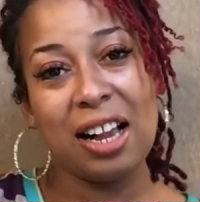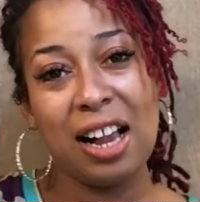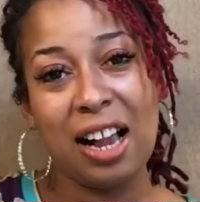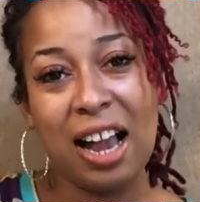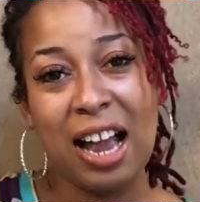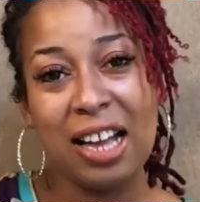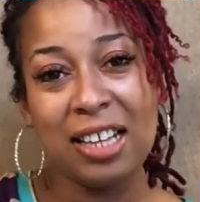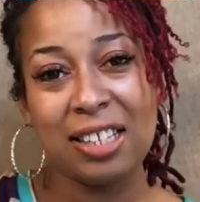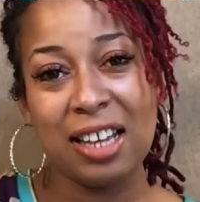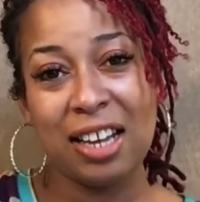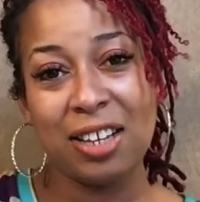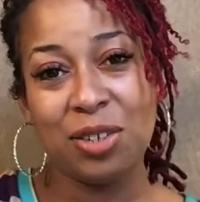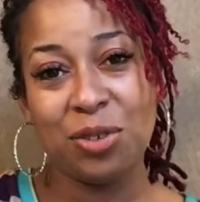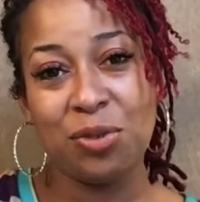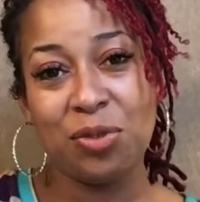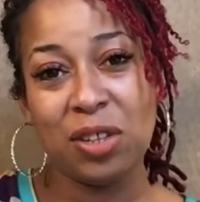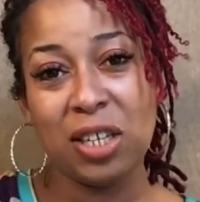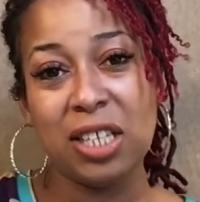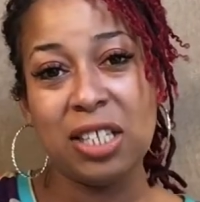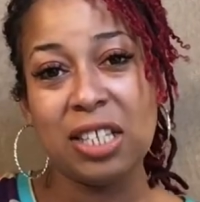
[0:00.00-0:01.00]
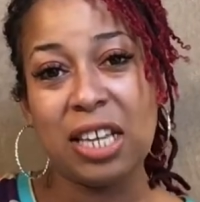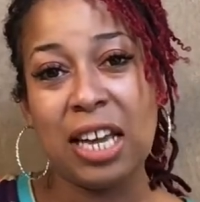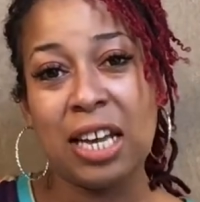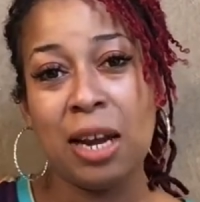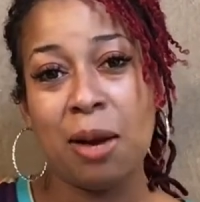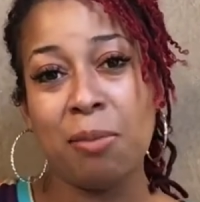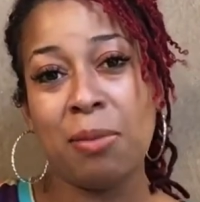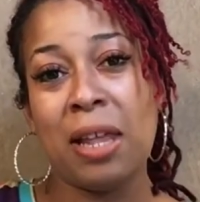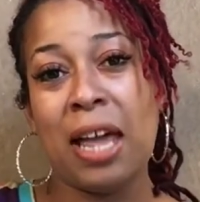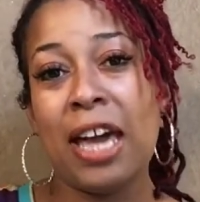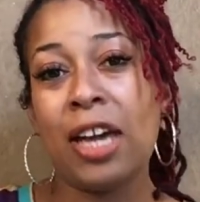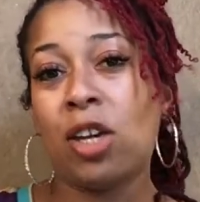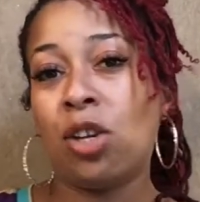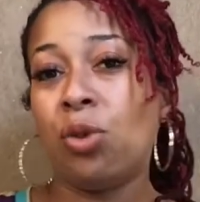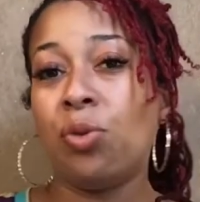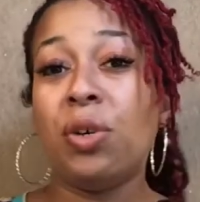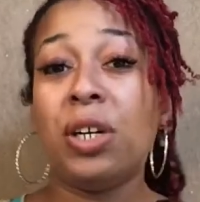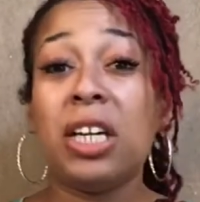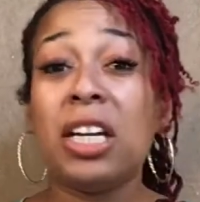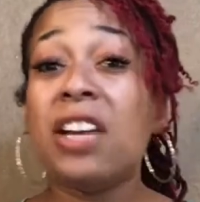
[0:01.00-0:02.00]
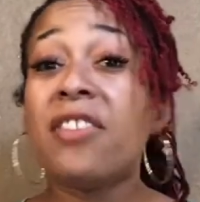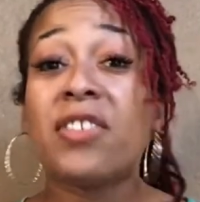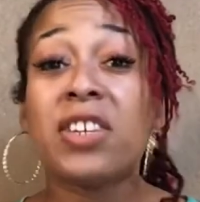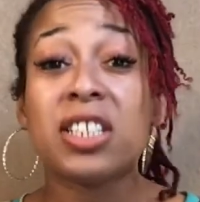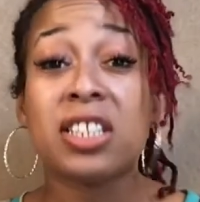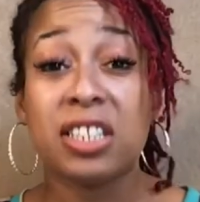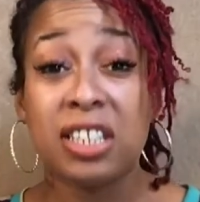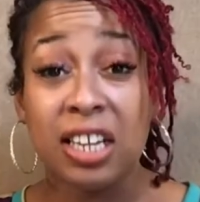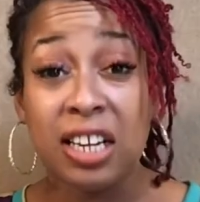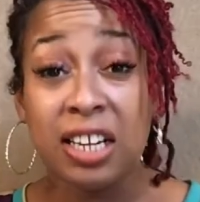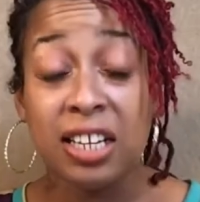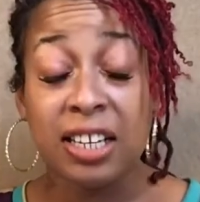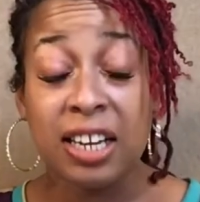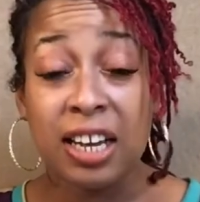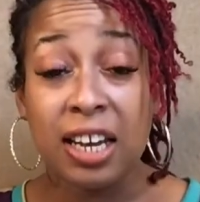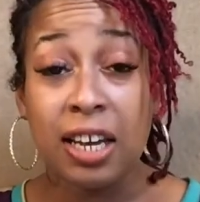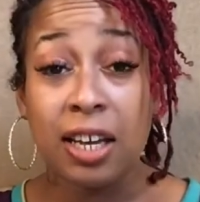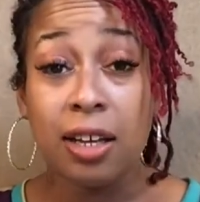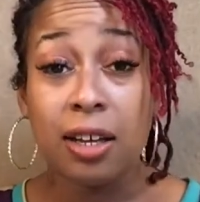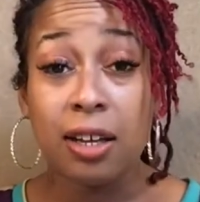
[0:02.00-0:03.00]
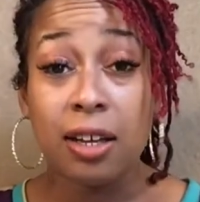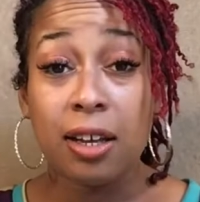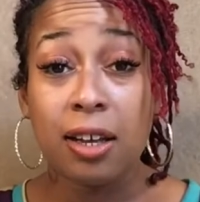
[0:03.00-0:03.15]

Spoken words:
as I do this, and I'm like, you wouldn't even have seen it,